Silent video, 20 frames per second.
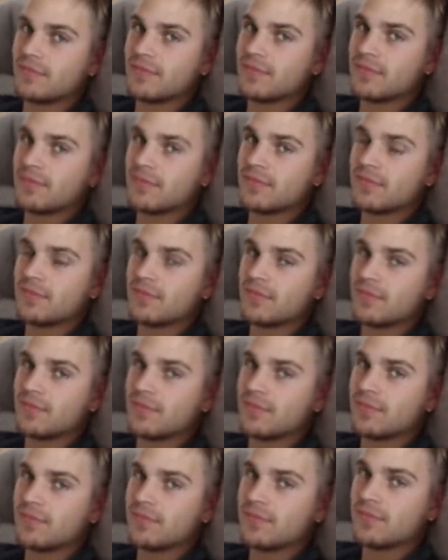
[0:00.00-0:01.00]

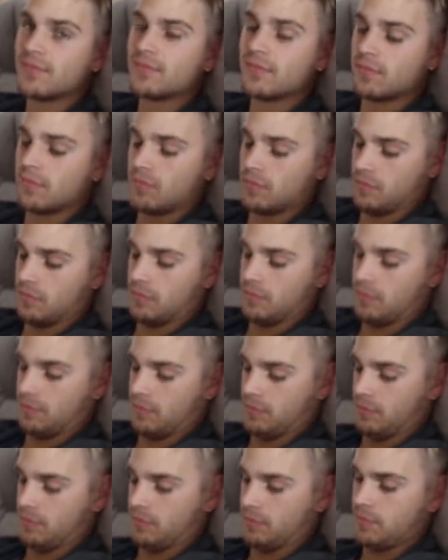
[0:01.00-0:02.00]

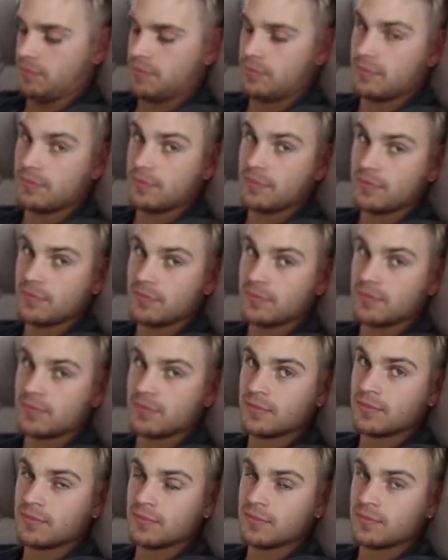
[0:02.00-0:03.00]

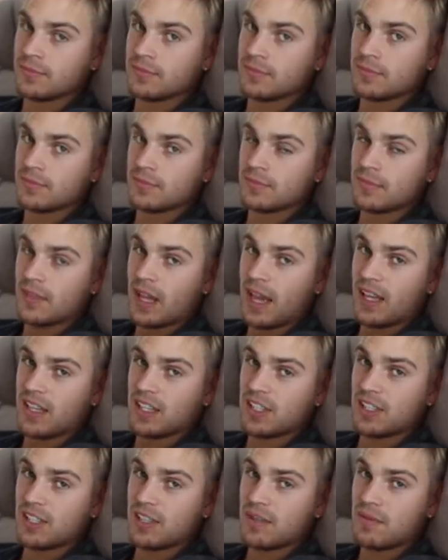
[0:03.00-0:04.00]

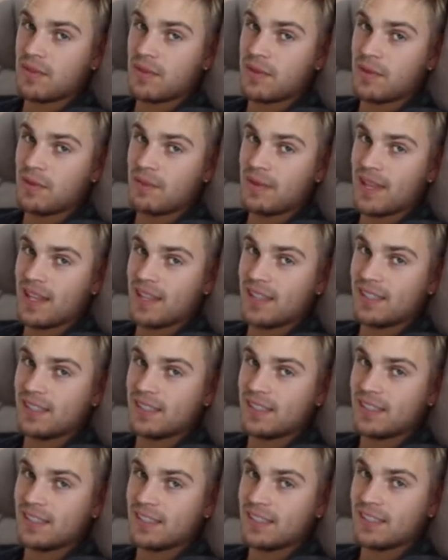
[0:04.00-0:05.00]

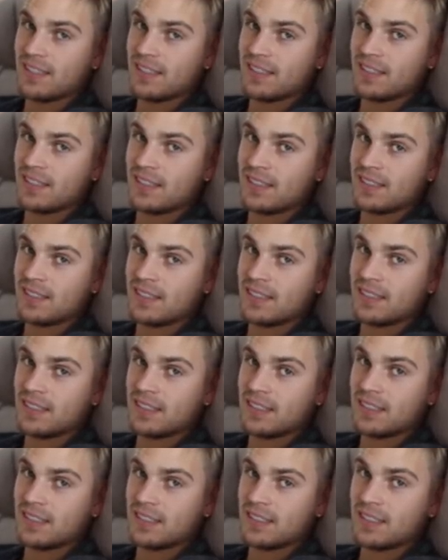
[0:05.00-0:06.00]

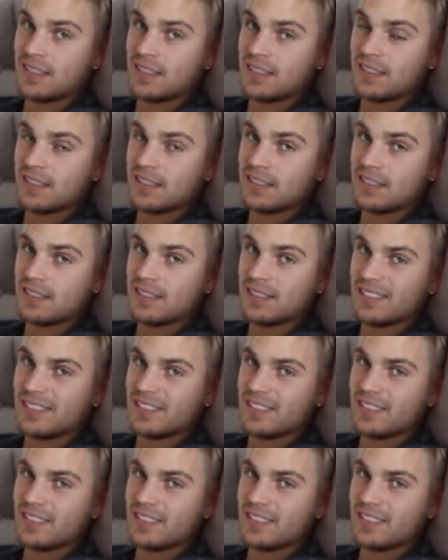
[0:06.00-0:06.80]
(not speaking)